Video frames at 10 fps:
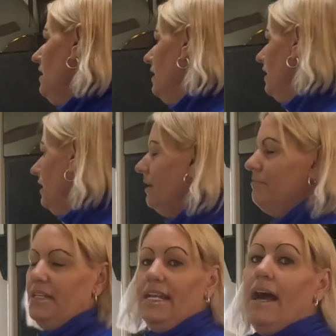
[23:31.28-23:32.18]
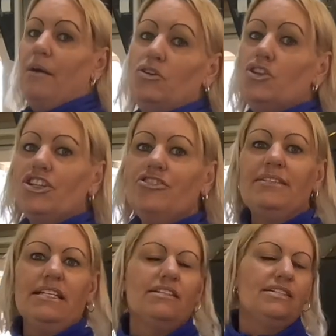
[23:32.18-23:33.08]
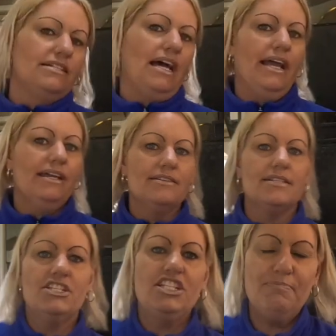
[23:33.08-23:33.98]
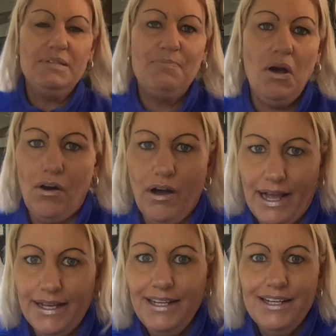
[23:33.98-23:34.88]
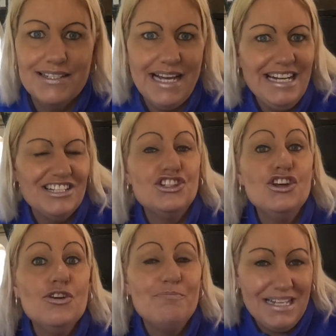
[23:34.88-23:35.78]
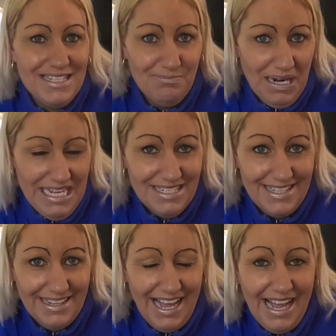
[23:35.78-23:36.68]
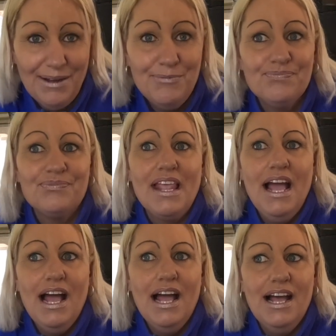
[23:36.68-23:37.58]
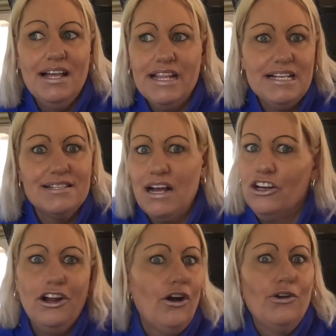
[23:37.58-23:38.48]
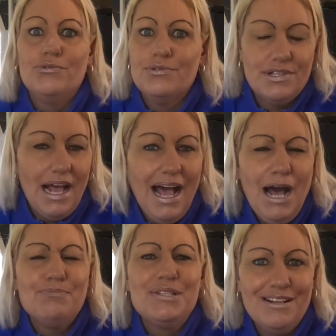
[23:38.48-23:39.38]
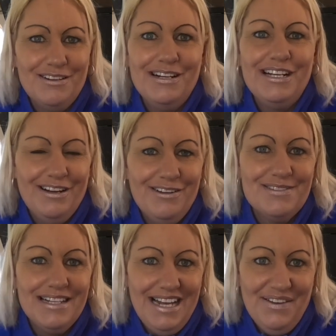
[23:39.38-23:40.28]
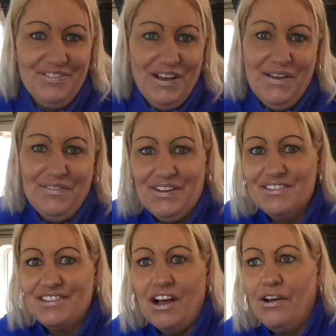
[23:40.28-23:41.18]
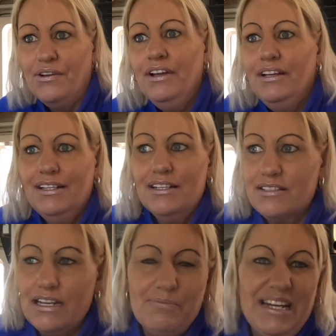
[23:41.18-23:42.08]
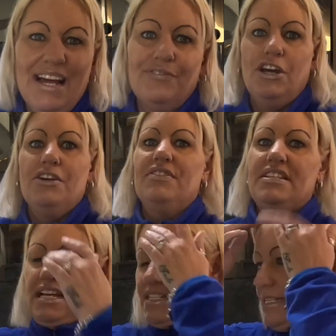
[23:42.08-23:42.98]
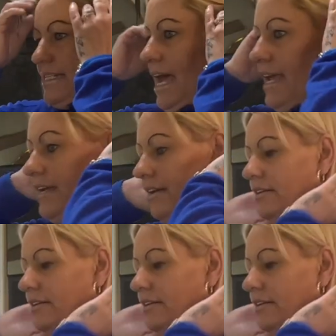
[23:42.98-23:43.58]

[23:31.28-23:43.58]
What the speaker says: Yeah, I'm not doing dinner today because the shepherd's pie, Dan had 2 massive plates of that, and there's loads, absolutely loads of leftovers, so it's going to be leftover day today.